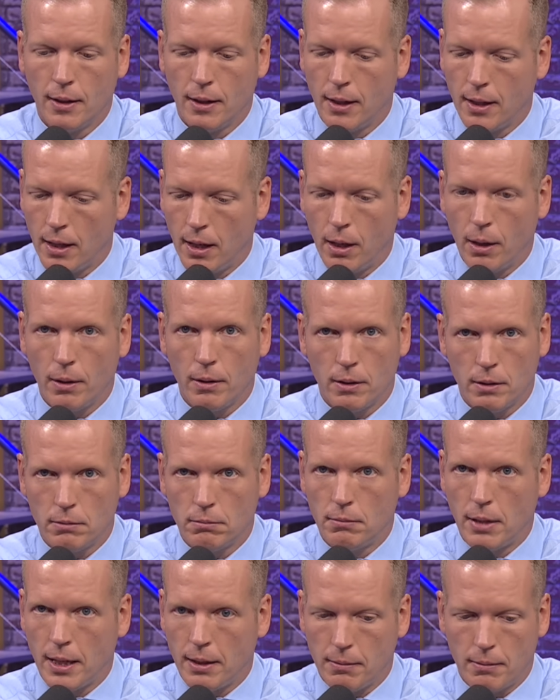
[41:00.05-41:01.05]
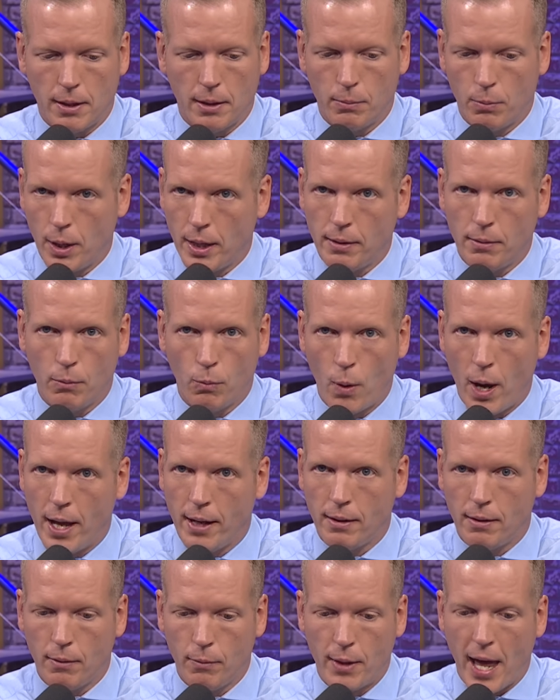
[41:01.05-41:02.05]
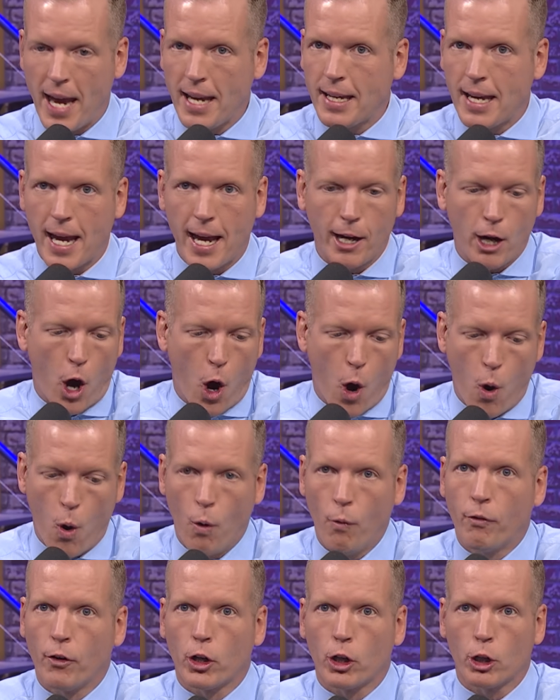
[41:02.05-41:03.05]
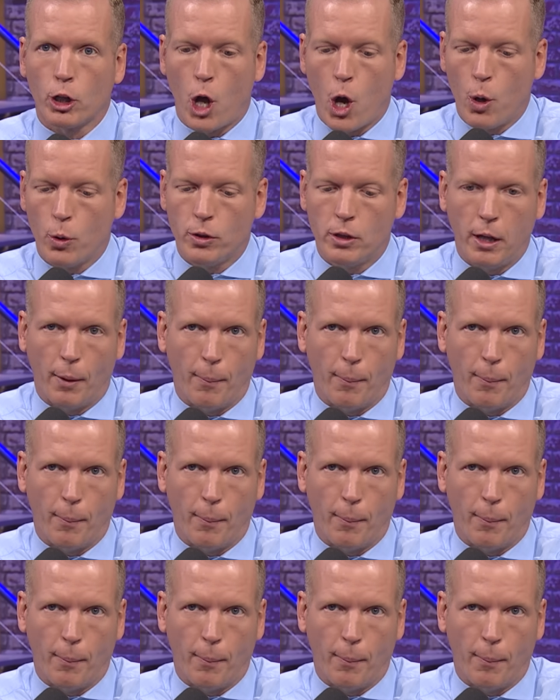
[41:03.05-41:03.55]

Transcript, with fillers: you know, the, the, when when they can't overload the